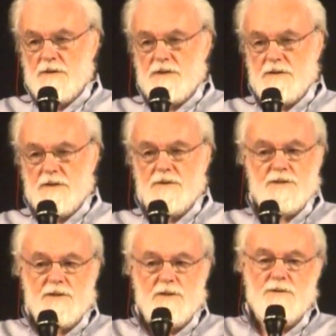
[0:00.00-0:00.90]
which is that
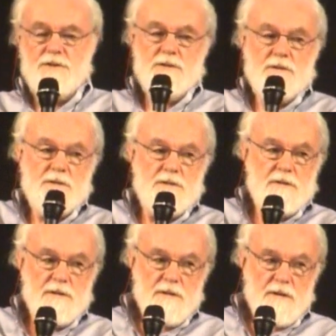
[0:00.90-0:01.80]
the solutions
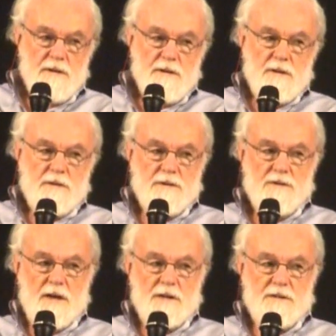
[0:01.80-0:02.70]
to
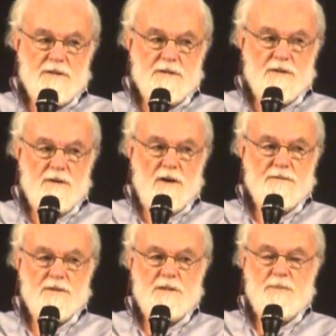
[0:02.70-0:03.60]
crisis are
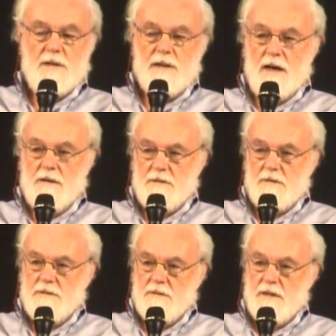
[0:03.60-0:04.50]
often spelled
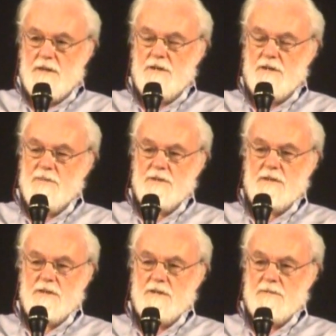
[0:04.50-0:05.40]
out in
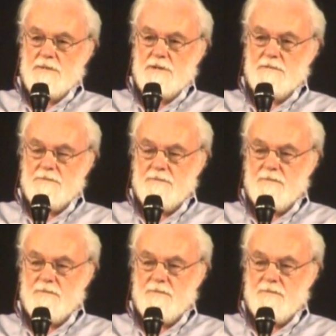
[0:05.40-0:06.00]
urban terms.